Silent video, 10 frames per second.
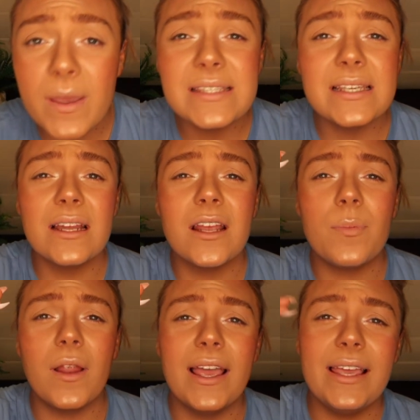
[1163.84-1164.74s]
basically going to
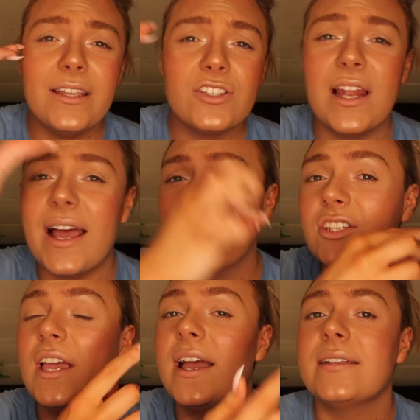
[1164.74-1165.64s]
apply each
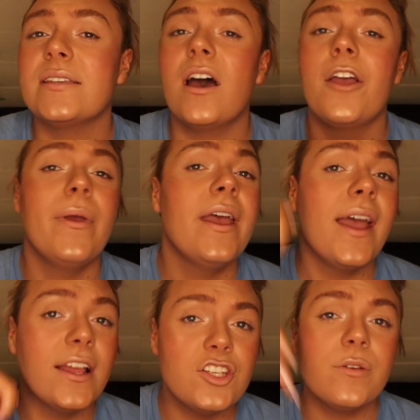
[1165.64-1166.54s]
lash at a time
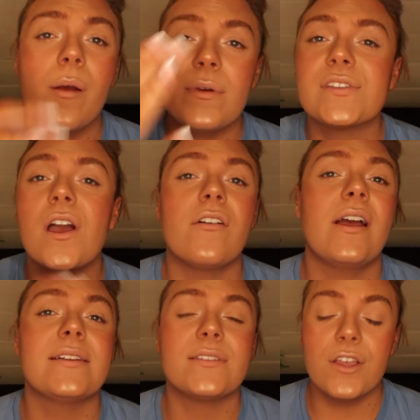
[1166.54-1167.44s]
and do my mascara
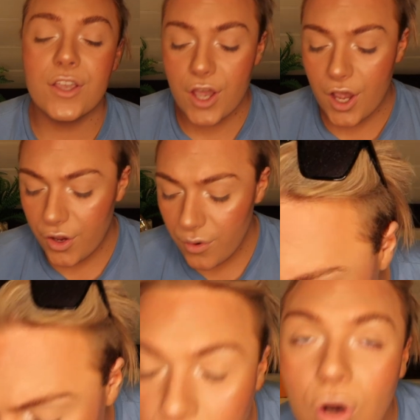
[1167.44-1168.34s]
as I go.
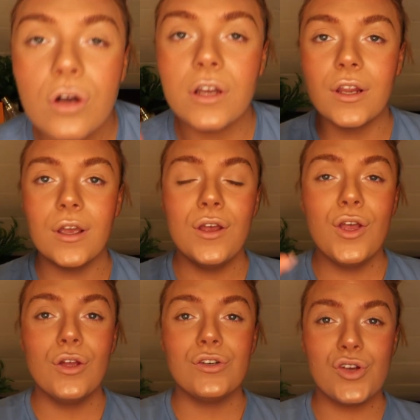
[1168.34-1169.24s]
I'm not going to
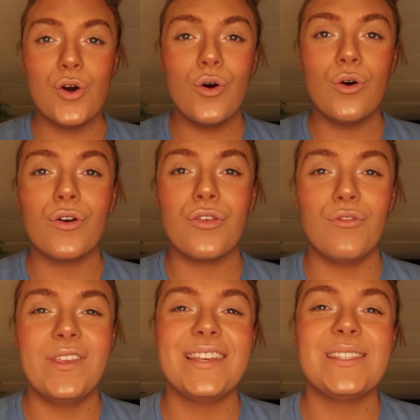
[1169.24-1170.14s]
talk
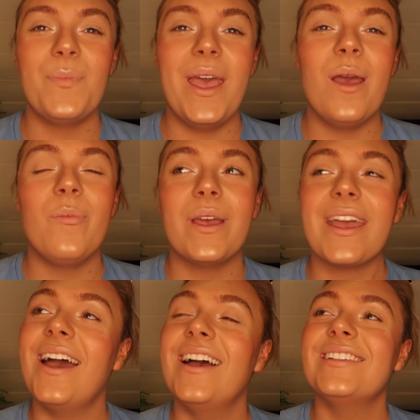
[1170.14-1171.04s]
through this bit
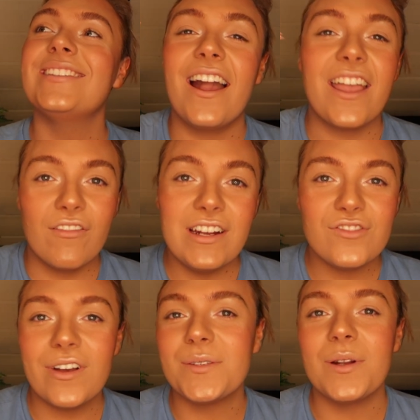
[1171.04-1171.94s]
because I get really
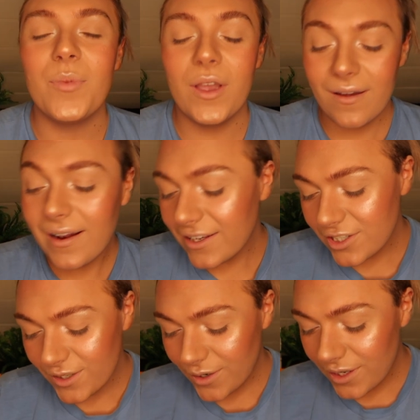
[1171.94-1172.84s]
stressed when I'm putting
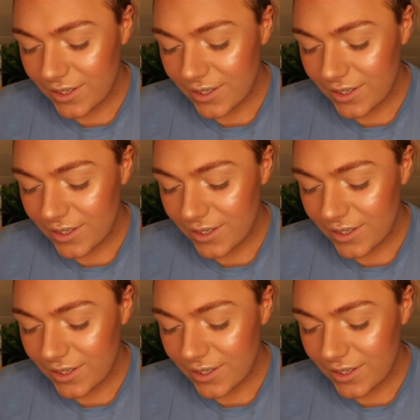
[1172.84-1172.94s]
eyelashes on.